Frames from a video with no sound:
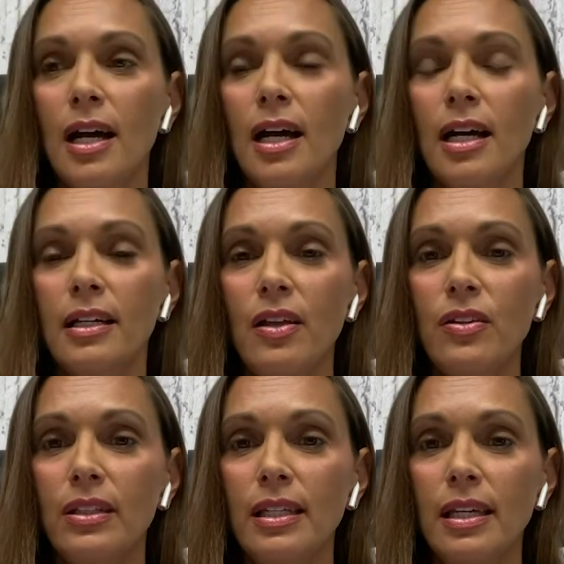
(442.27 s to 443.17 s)

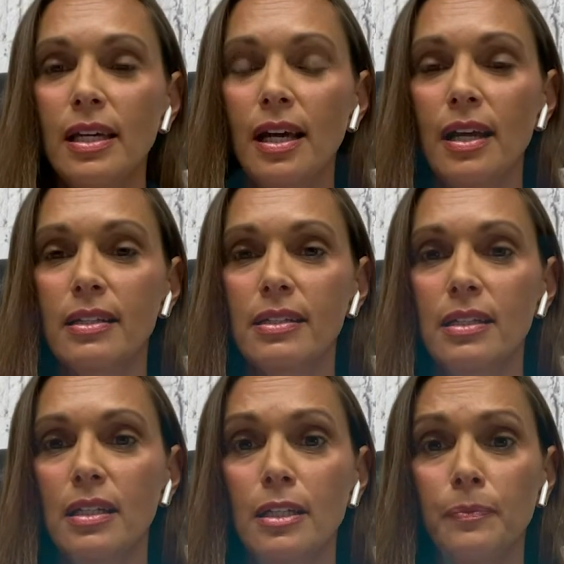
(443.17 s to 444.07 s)
Another thing I
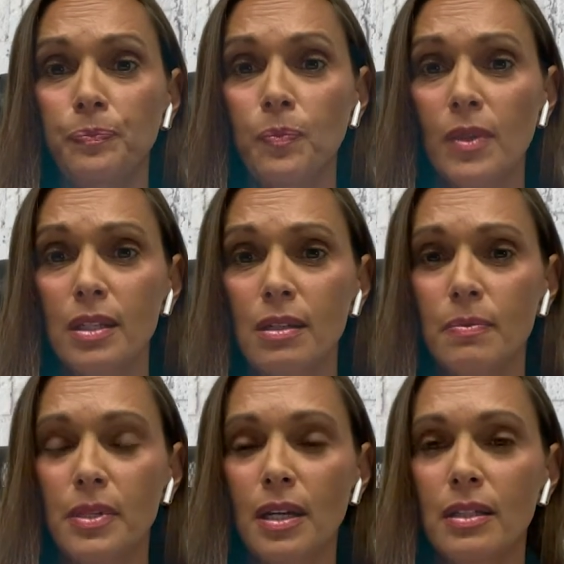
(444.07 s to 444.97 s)
see
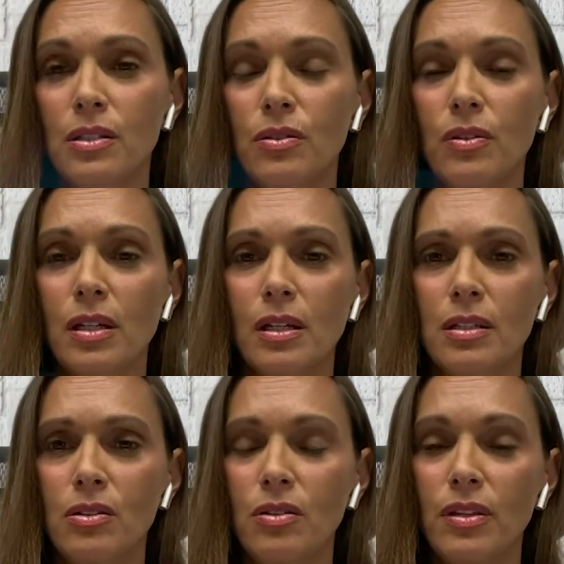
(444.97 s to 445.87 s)
some sites doing
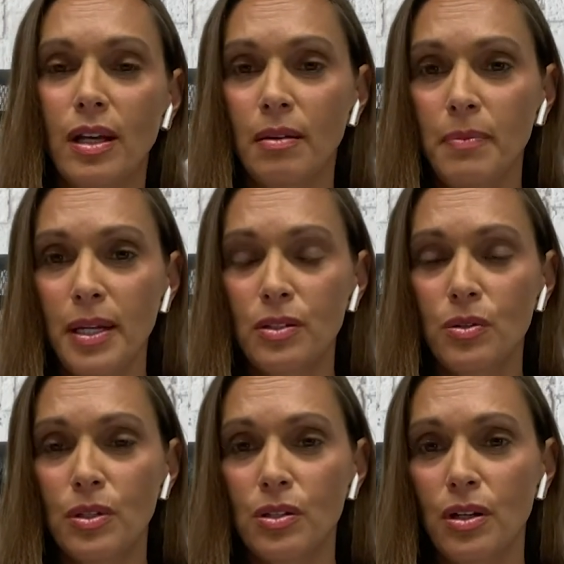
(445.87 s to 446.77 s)
is, they commit
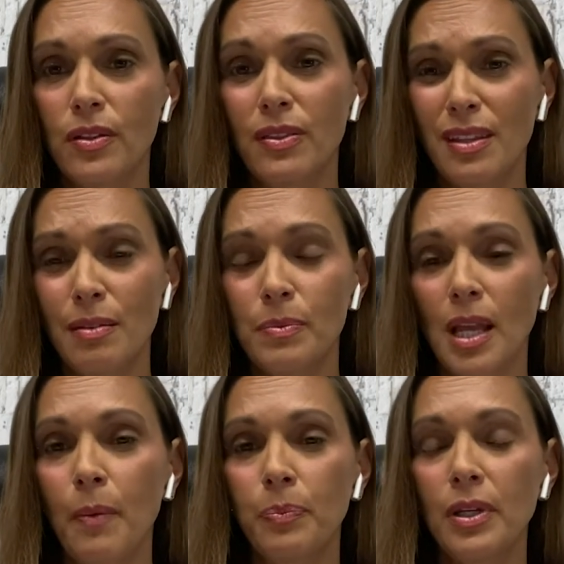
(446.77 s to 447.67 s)
to a certain theme
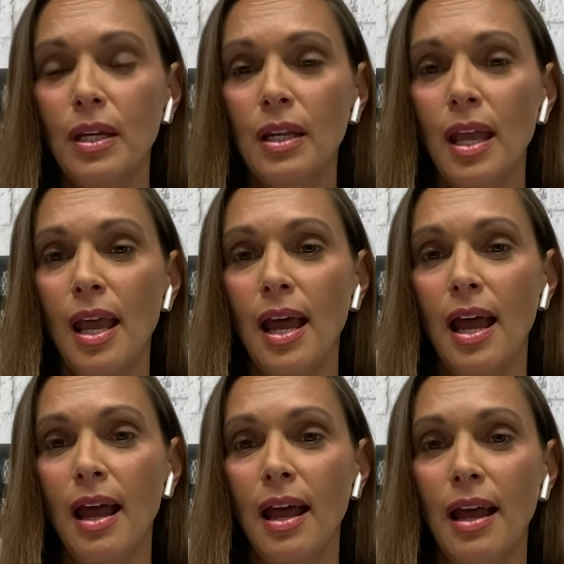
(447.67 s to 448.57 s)
template,
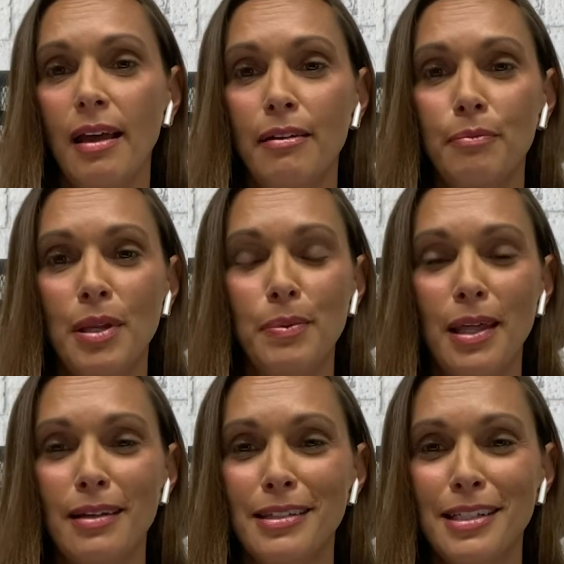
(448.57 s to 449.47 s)
and maybe
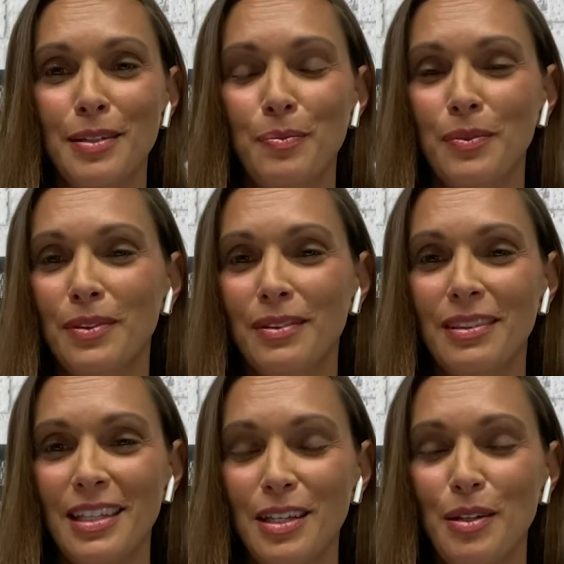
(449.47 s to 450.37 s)
that
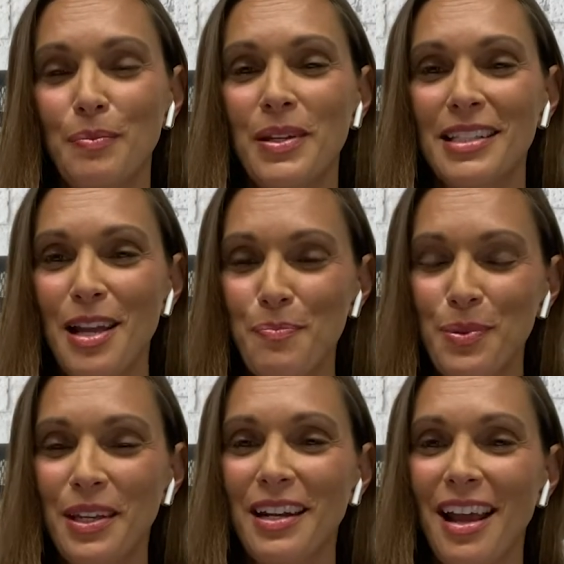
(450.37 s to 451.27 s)
theme
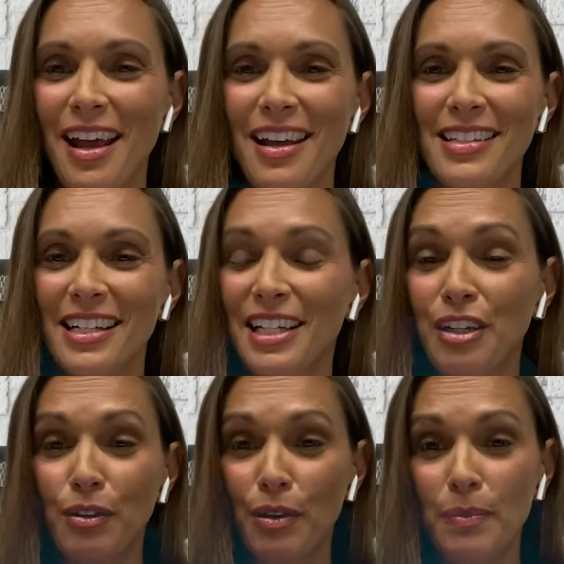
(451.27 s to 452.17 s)
template has a
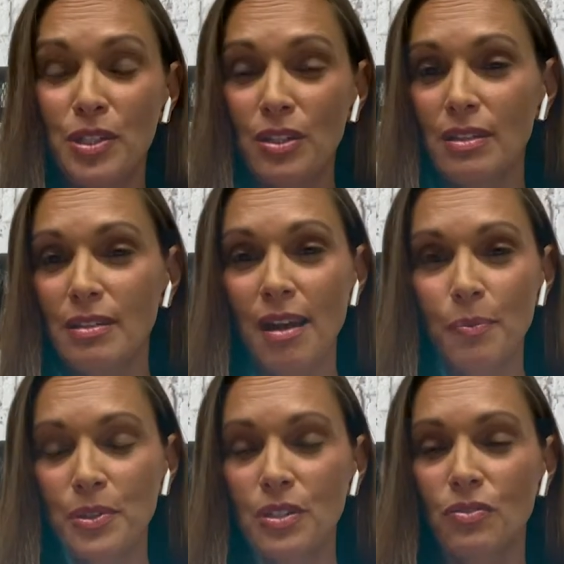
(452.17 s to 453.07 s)
hero image at the
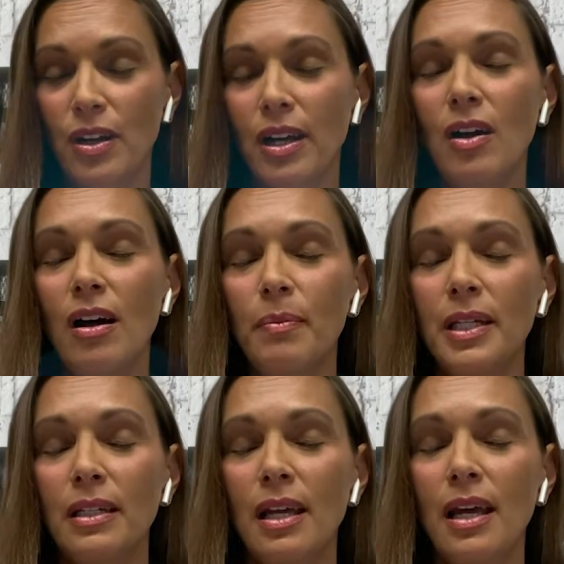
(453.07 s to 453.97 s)
top, which is very common,